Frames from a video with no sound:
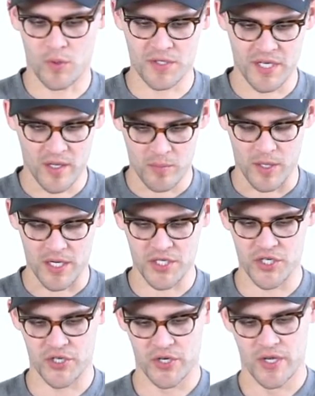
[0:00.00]
horsehair
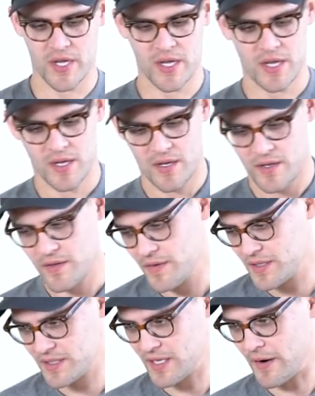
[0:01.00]
brush,
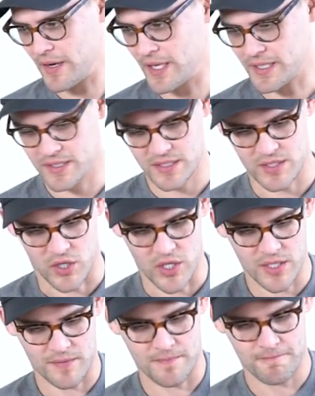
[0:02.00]
this is how I like to
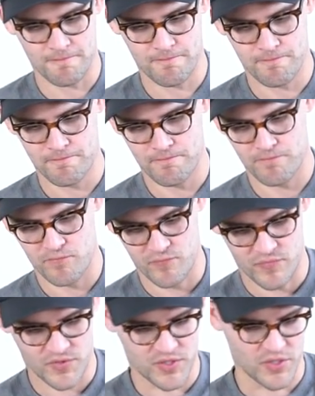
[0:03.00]
start.
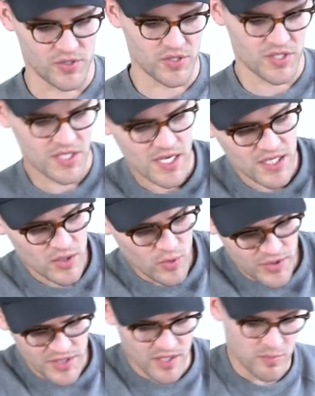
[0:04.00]
So you just take your
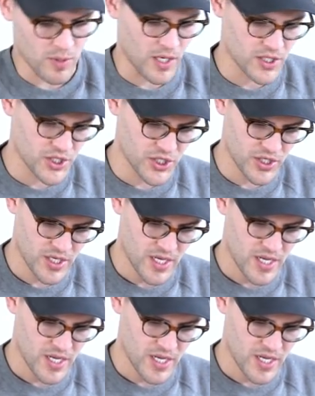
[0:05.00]
horsehair brush,